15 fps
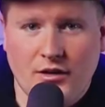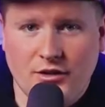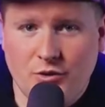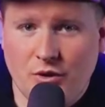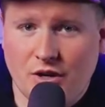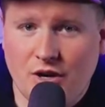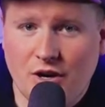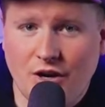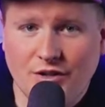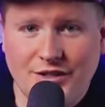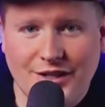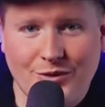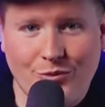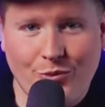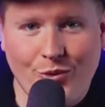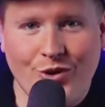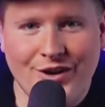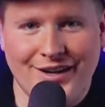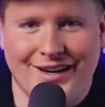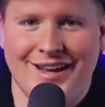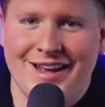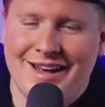Onto our content
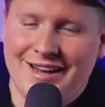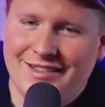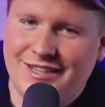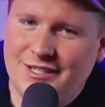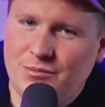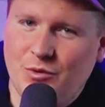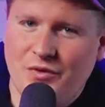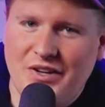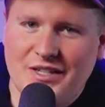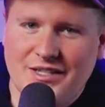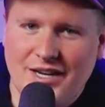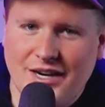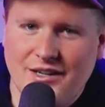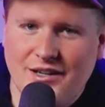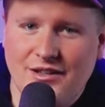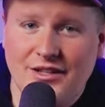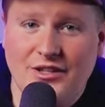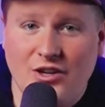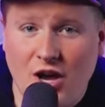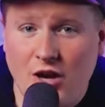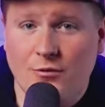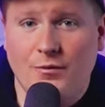warning. This movie is technically
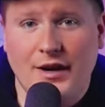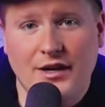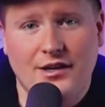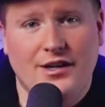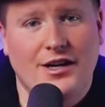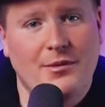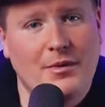not rated in